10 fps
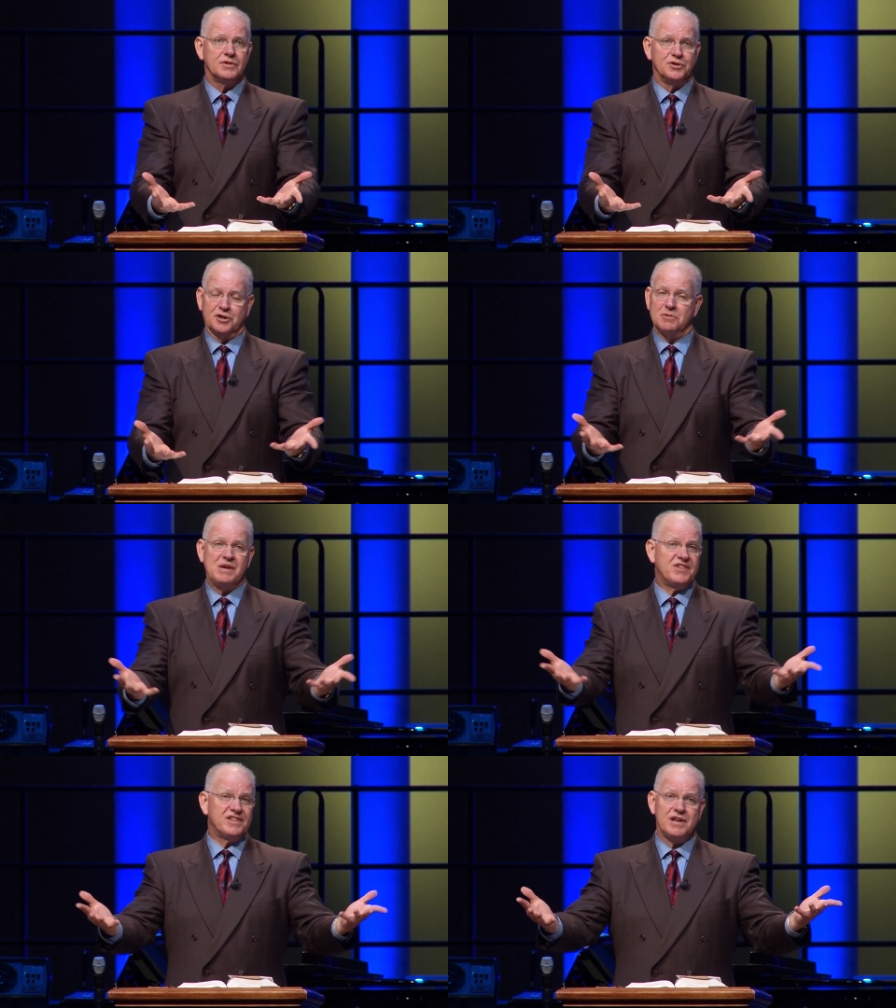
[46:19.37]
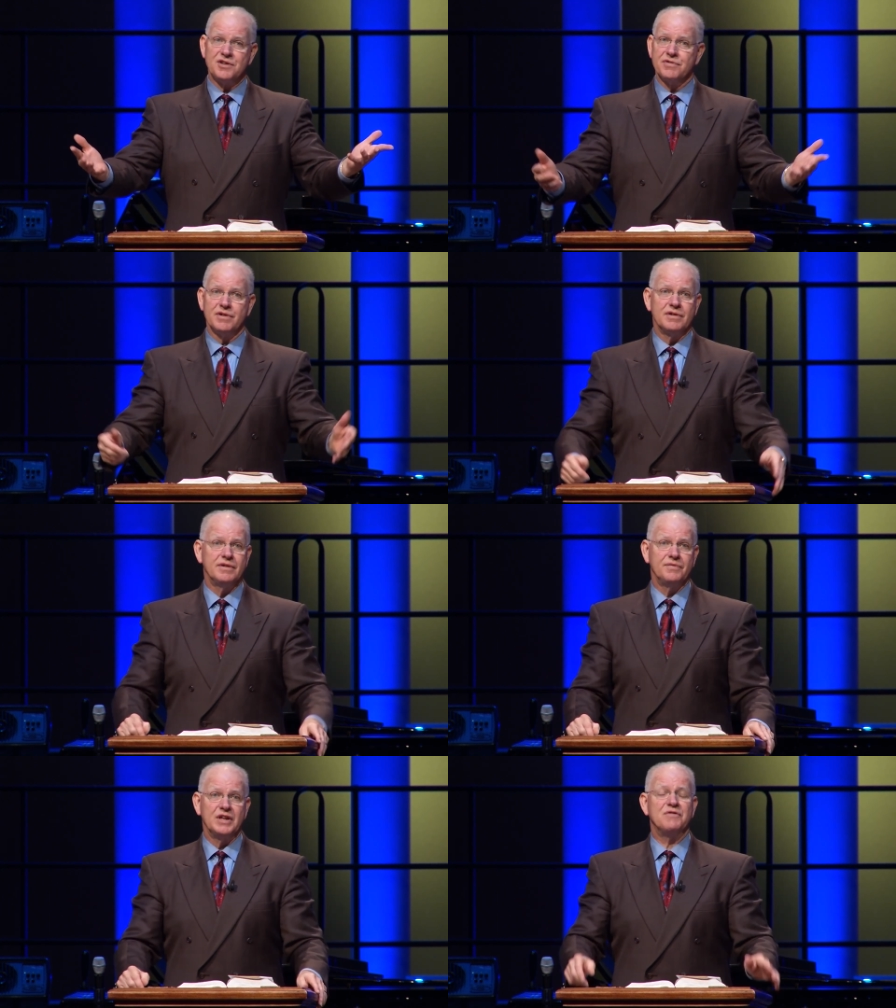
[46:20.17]
You're going to be successful
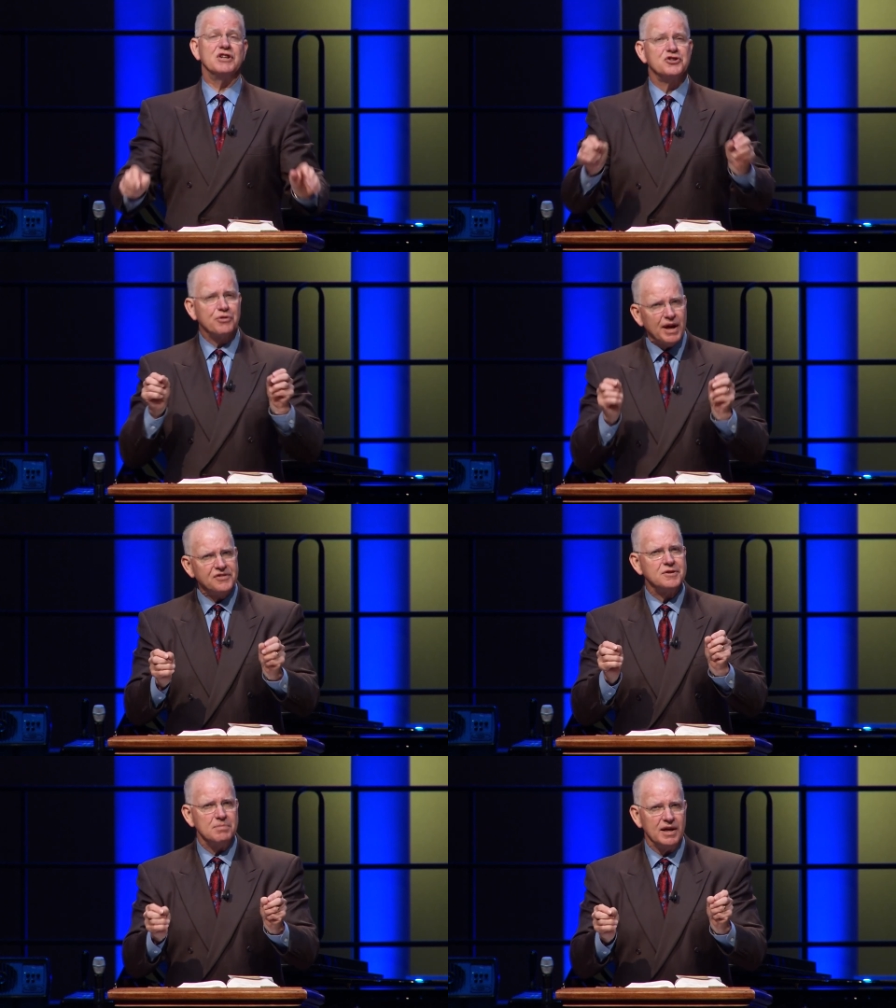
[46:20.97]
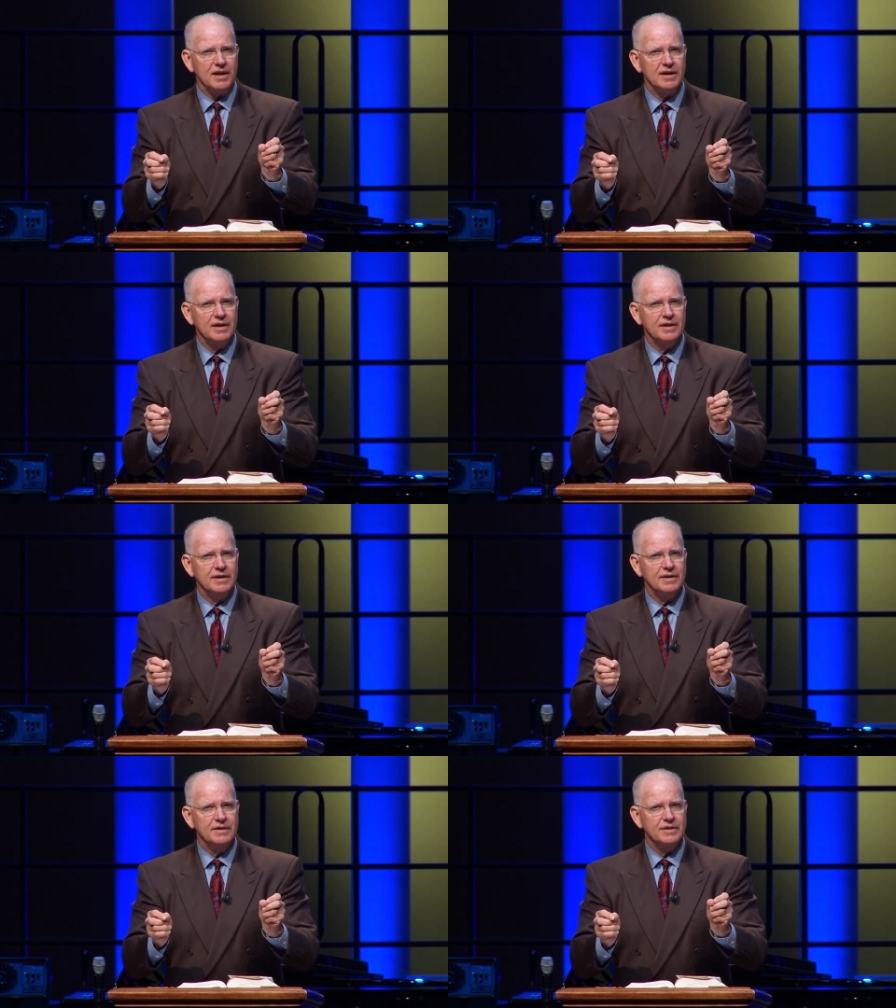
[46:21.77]
if you trust me.
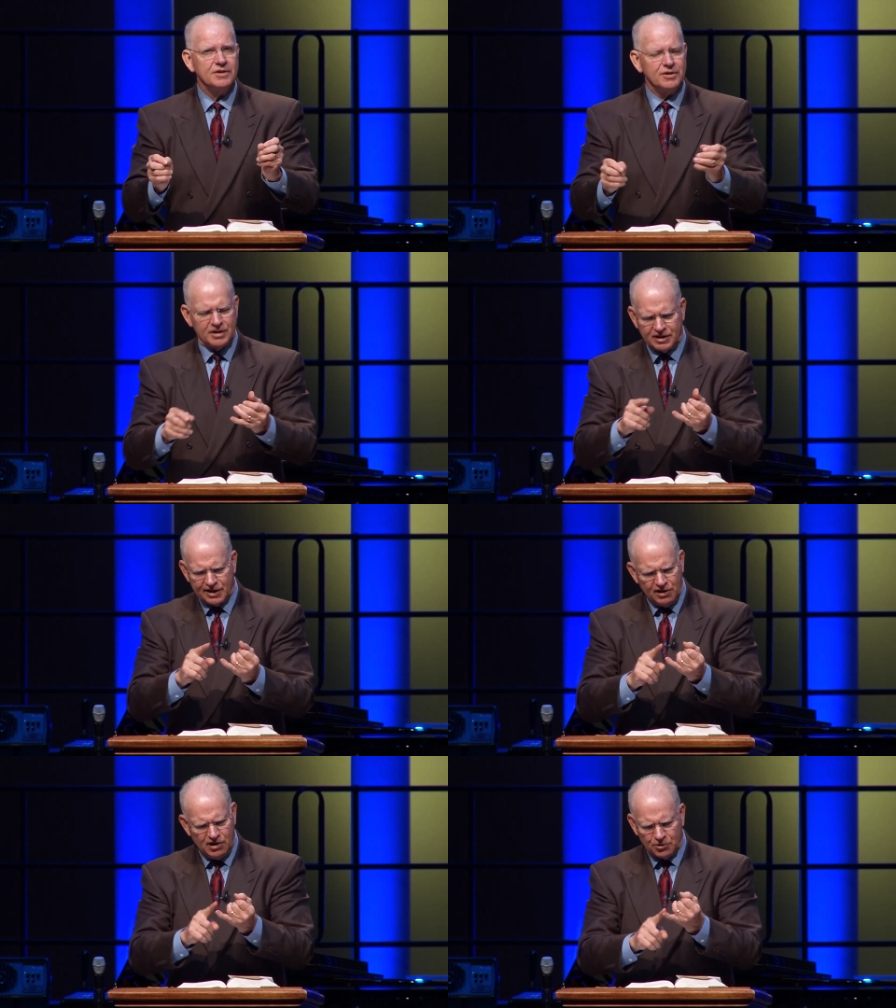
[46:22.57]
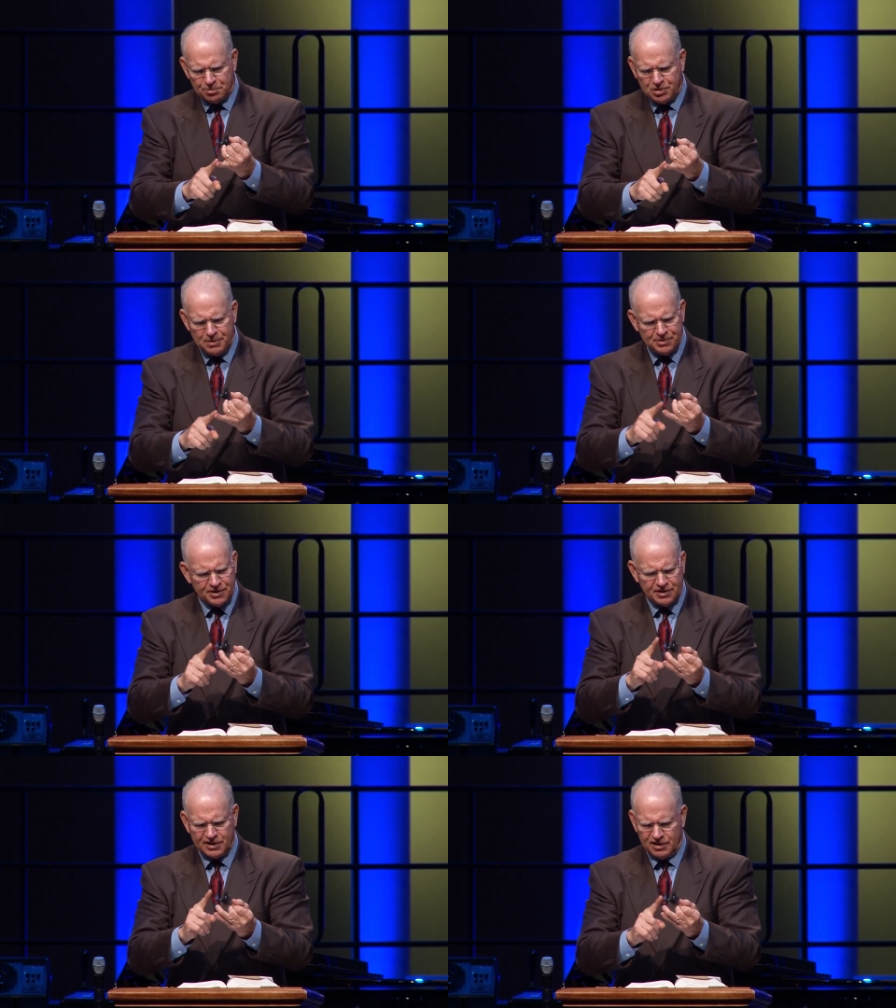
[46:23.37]
You're going to get along with people, you're
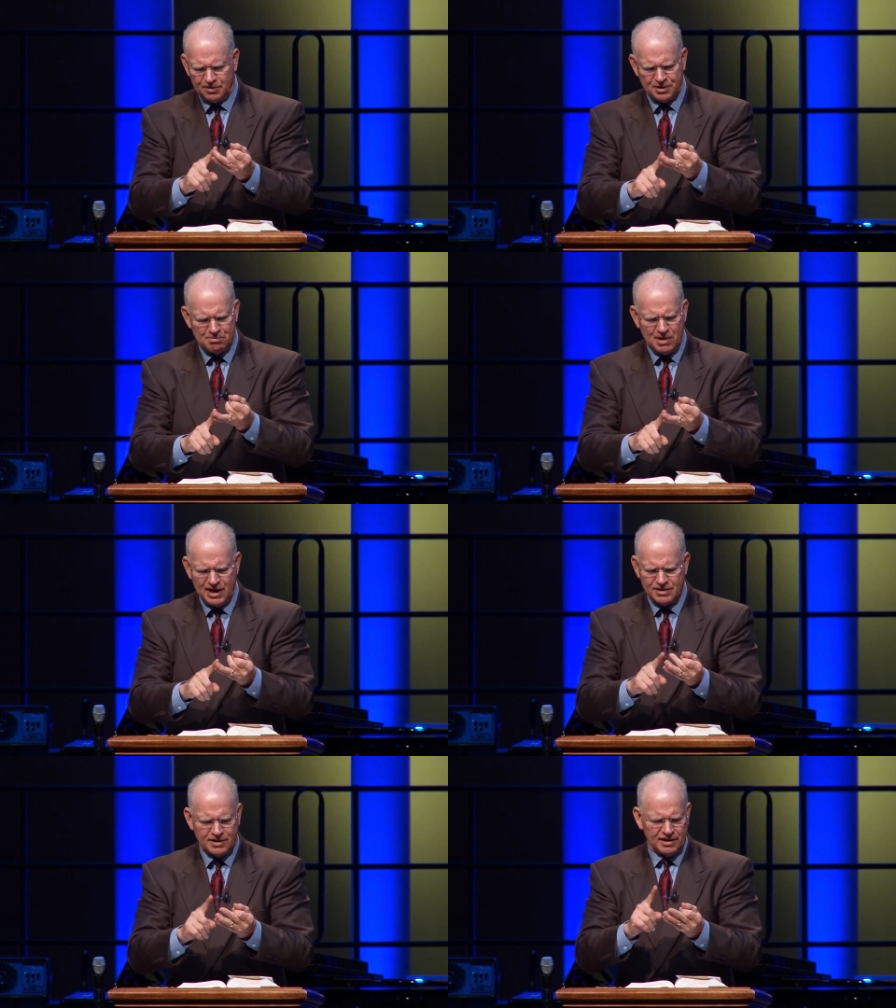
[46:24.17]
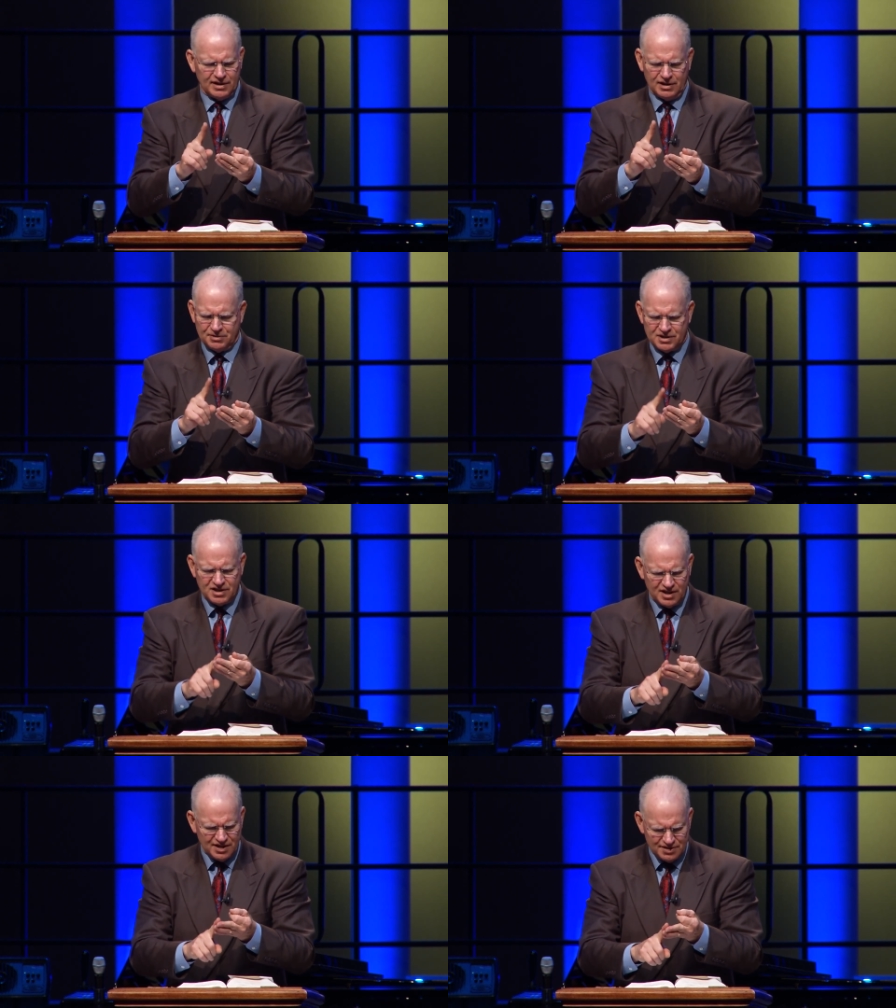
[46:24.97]
going to get along with your mate, you're going to get along with your
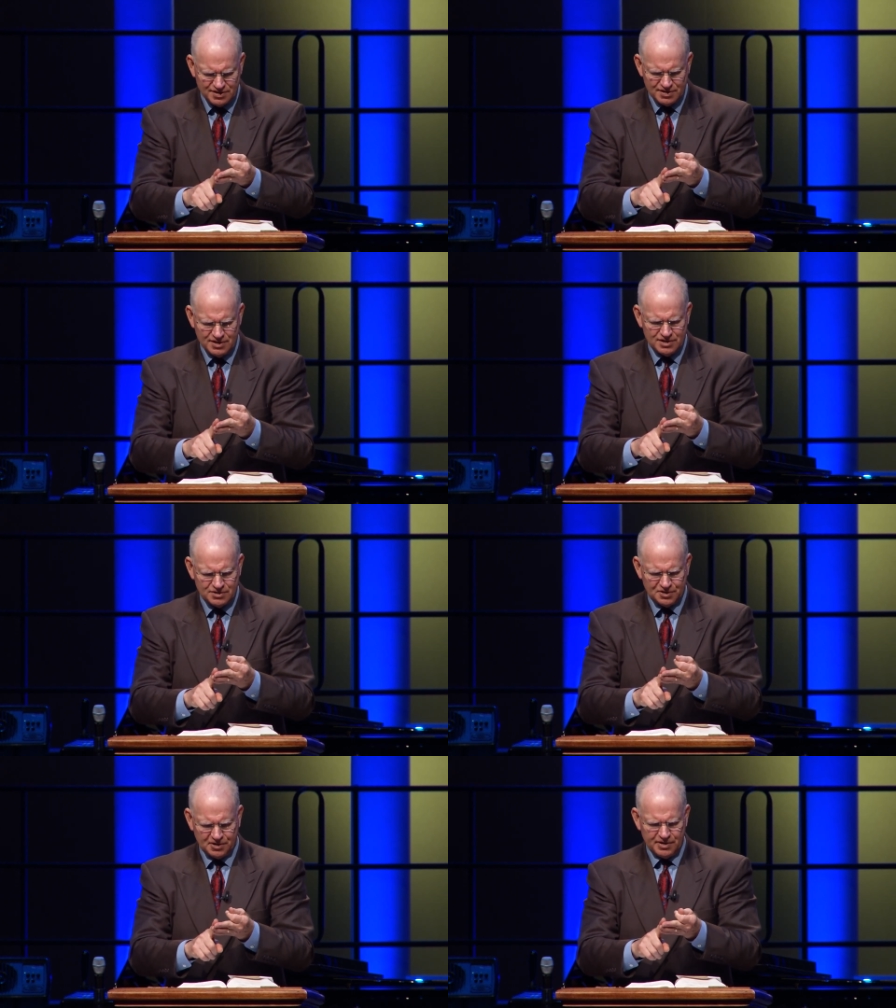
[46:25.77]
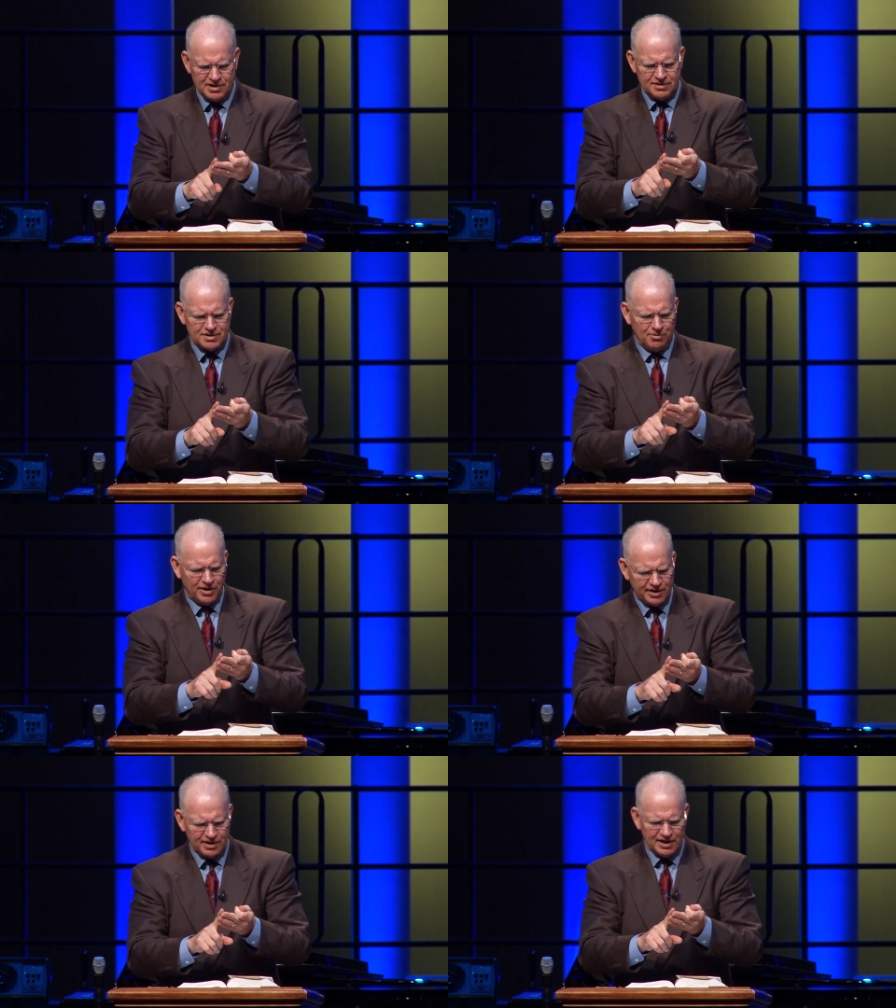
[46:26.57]
kids to a degree,
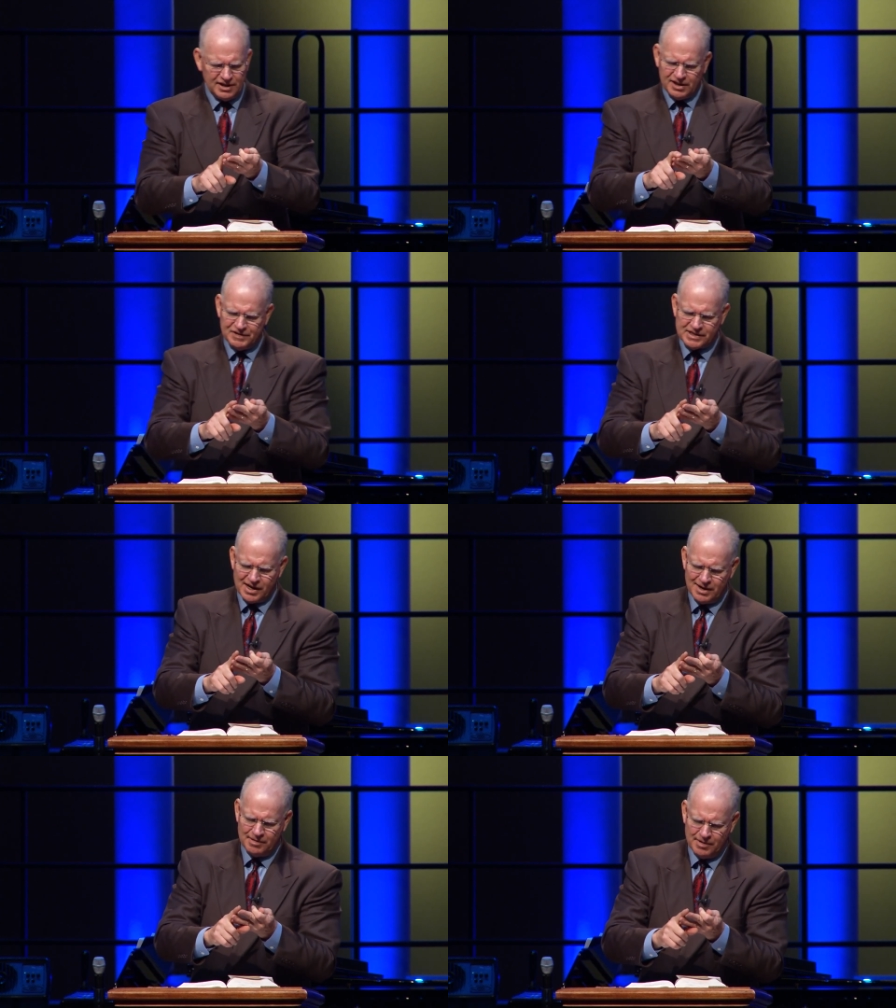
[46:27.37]
somewhat, at any given time.